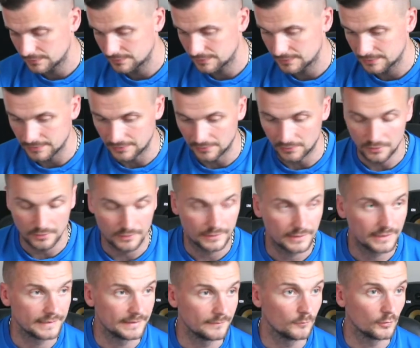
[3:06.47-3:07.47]
You know,
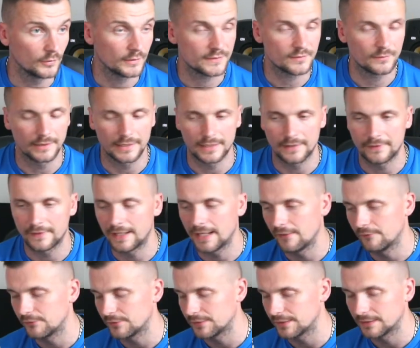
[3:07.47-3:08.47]
he didn't want it to end like that,
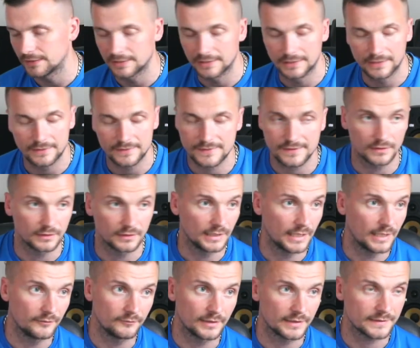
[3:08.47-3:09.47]
evidently. I still
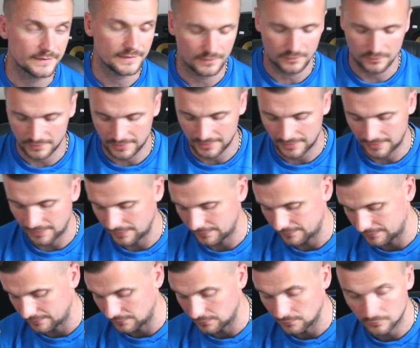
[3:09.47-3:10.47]
like Rads, I don't care. I
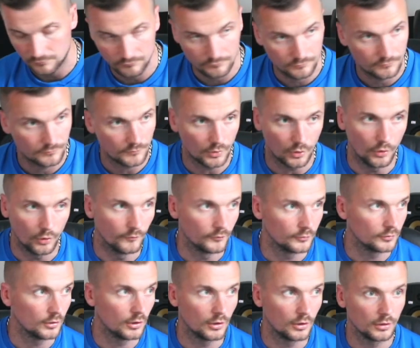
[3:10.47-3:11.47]
think
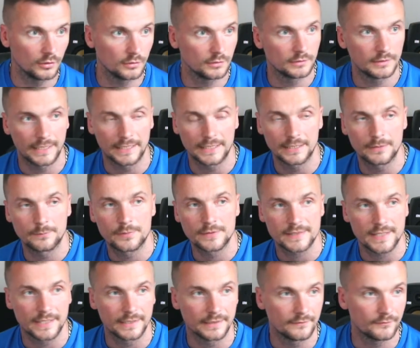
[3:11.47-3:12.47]
overall,
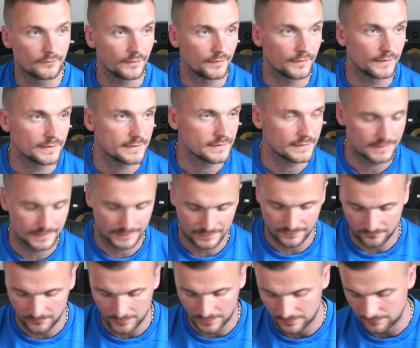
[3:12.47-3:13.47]
80% of the things he did
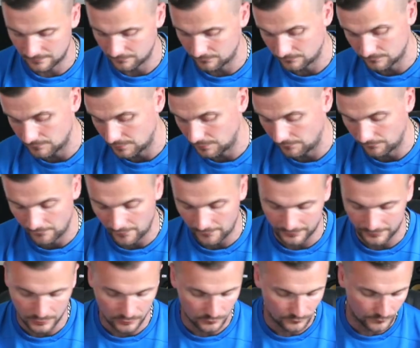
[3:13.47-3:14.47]
have been
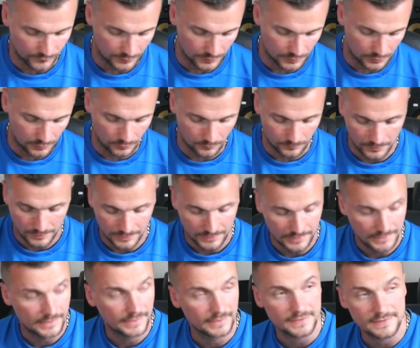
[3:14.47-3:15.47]
very good for the club.
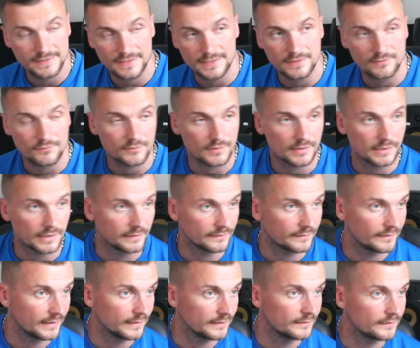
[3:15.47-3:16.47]
It's
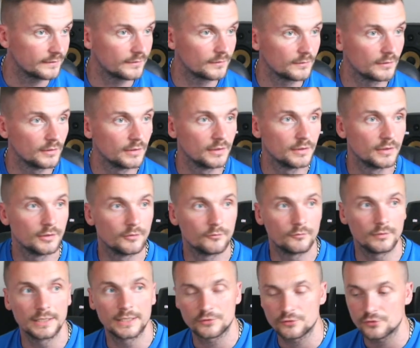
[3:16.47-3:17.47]
his
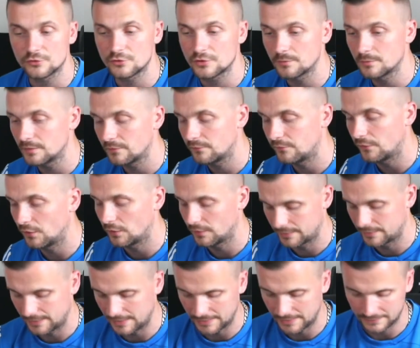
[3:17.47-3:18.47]
relationship with the
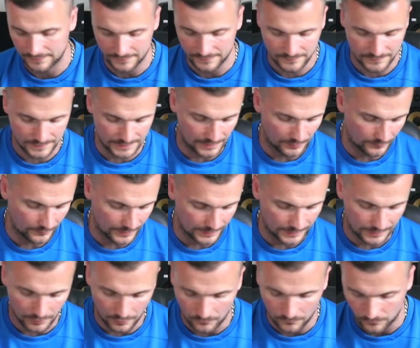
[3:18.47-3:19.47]
49ers, see how they
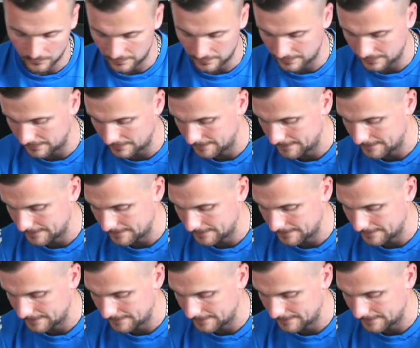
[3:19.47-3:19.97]
get on with it.